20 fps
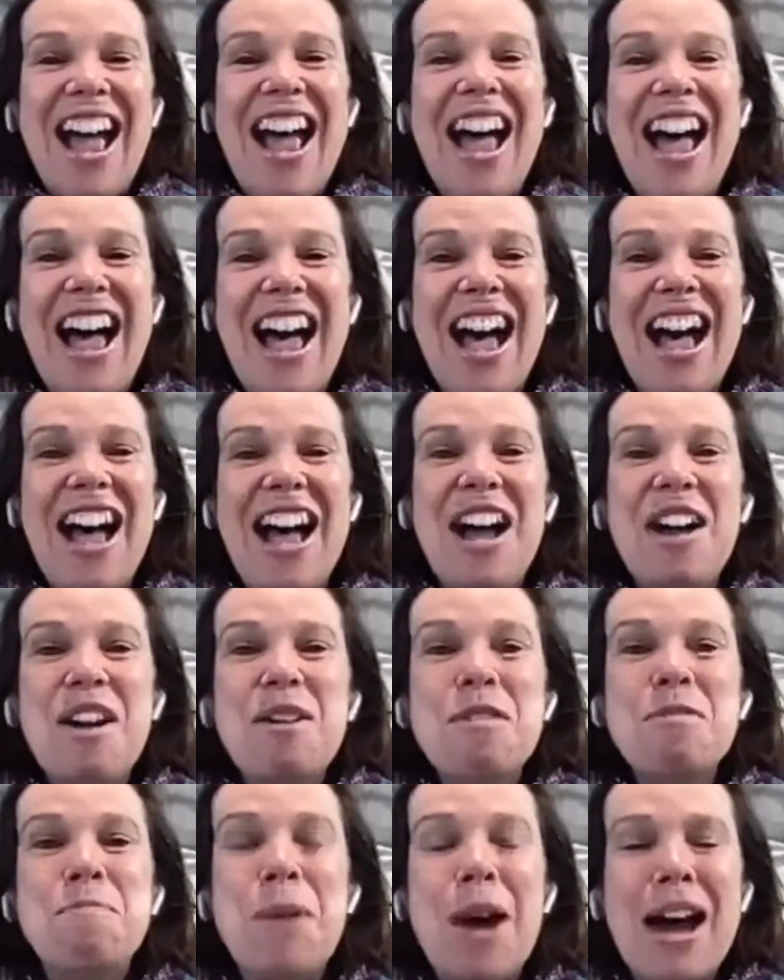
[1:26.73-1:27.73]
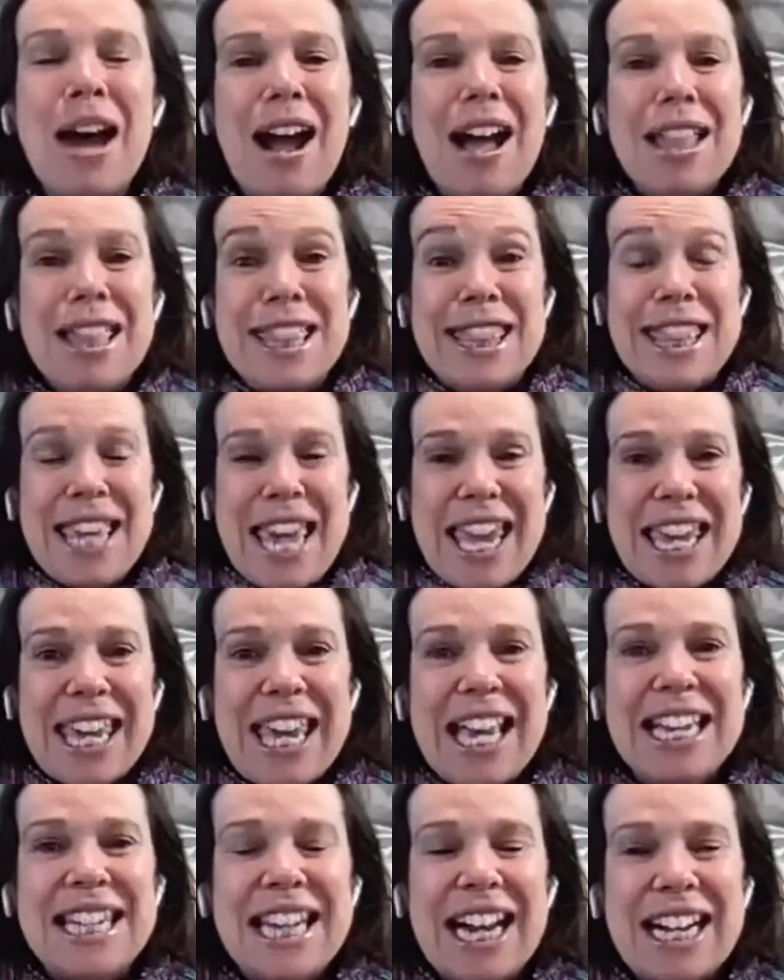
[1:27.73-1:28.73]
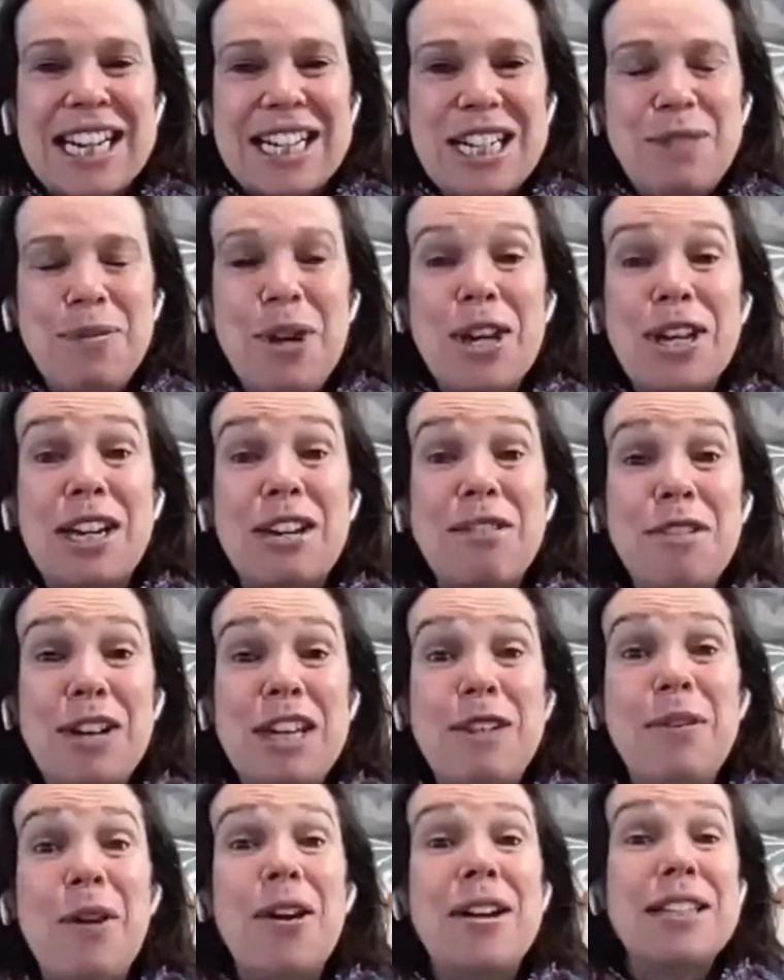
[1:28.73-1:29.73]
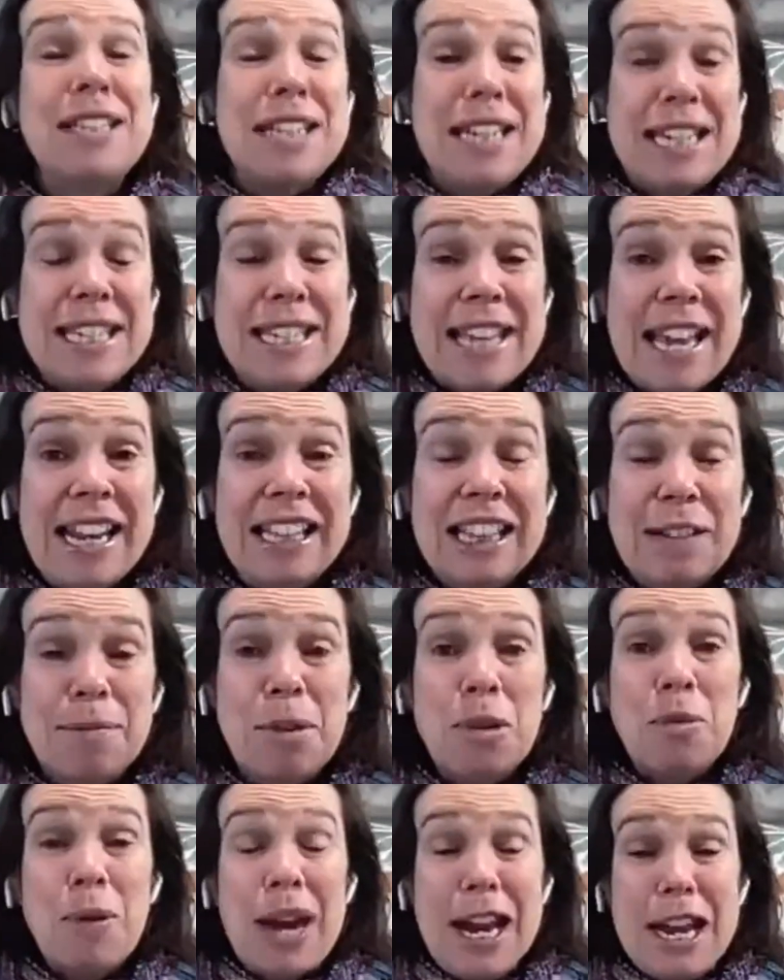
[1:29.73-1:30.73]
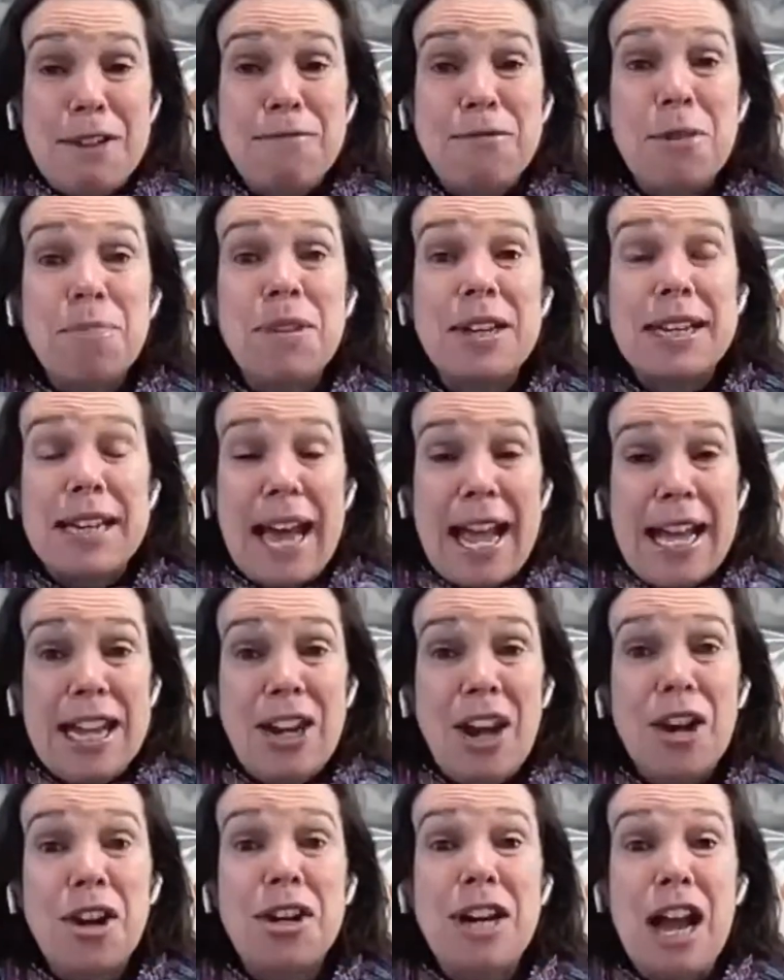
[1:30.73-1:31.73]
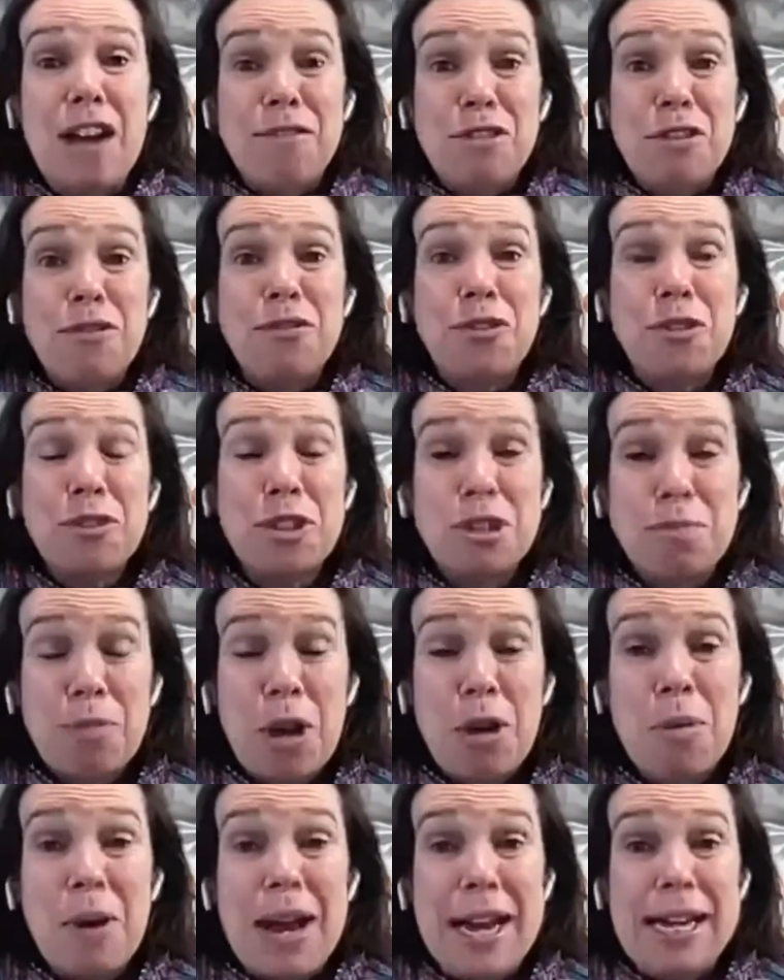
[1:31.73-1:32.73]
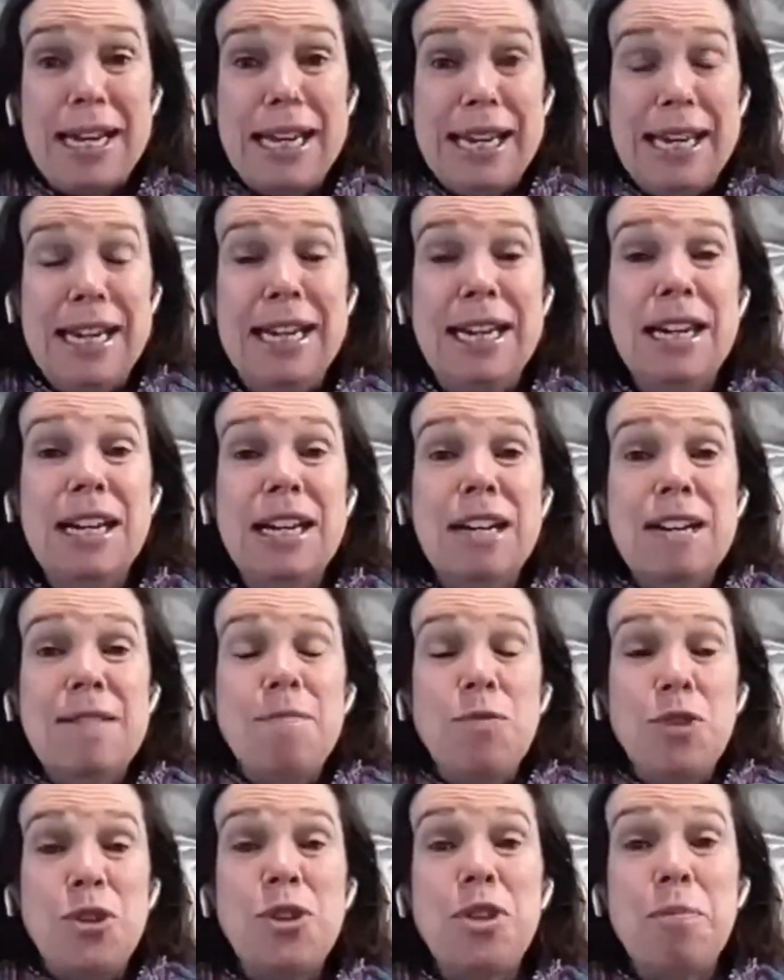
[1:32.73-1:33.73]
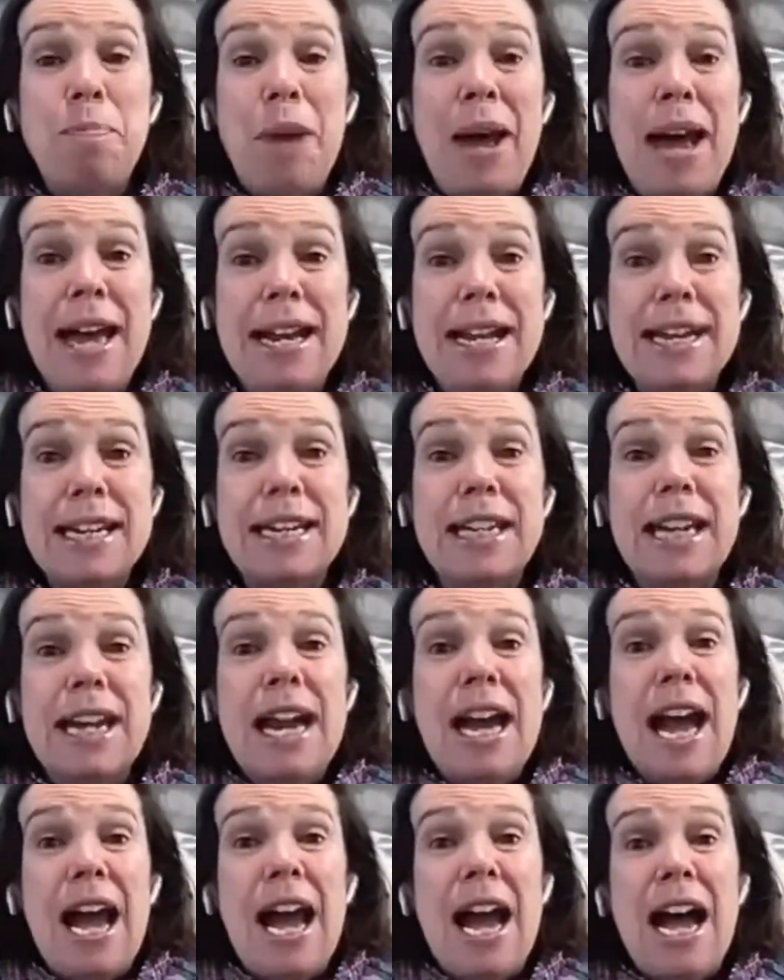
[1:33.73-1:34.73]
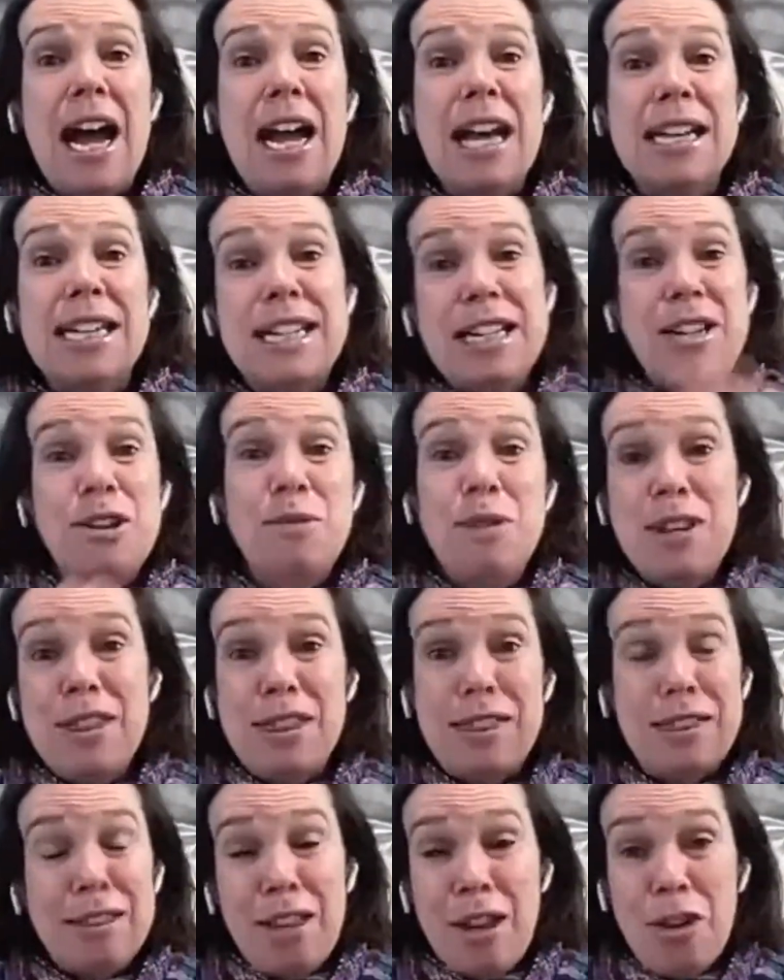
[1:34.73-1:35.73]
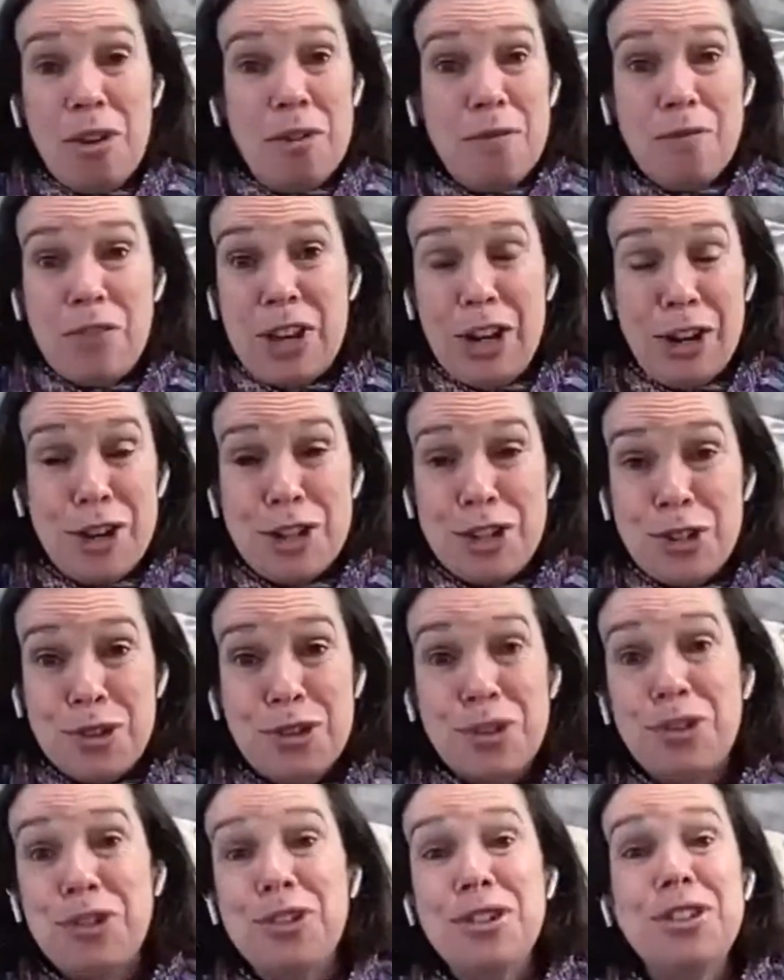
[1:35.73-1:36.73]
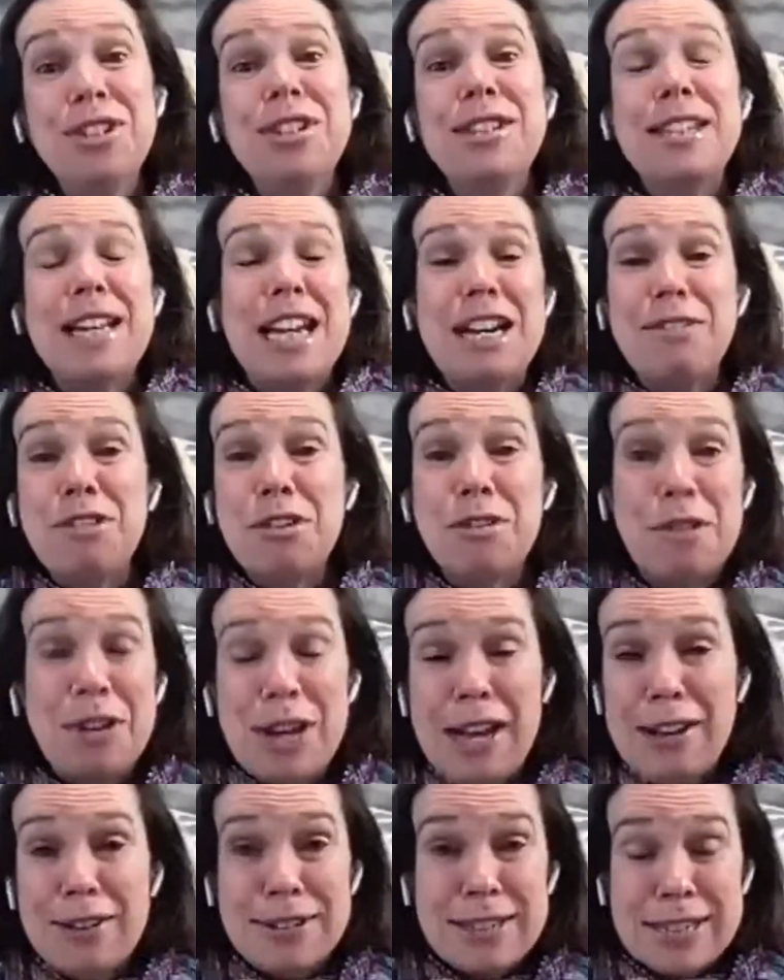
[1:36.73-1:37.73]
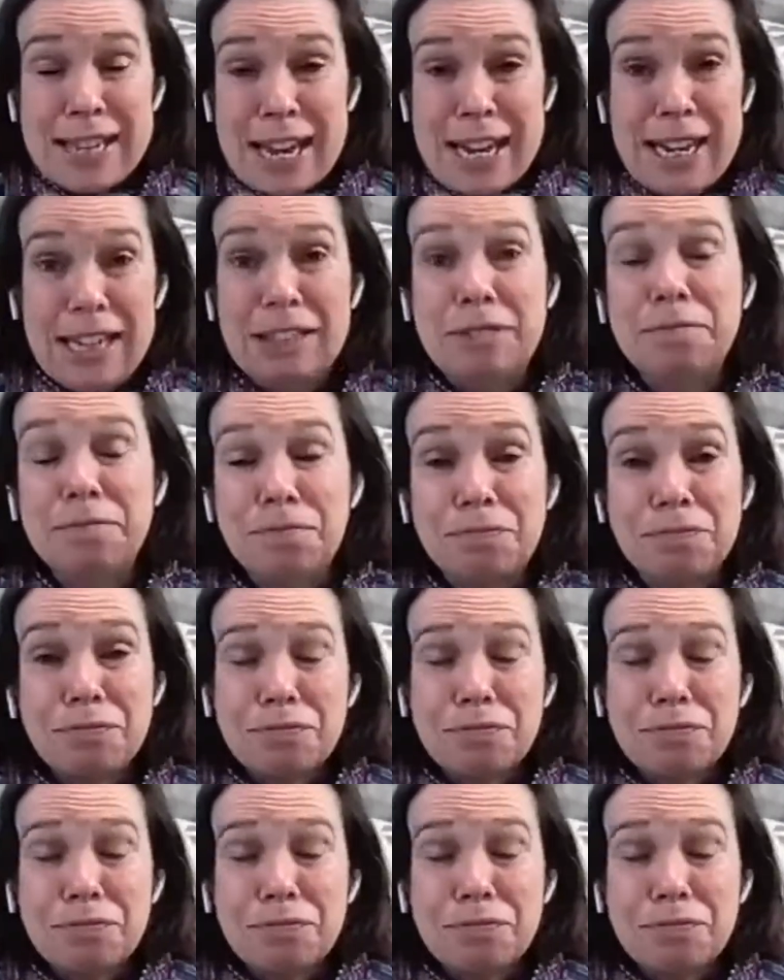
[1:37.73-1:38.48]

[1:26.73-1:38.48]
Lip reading: Uh, but I think it's actually working really well because it is getting them away from the gate. I don't have to force my way in to the paddock, deal with Vito's horns and everyone else getting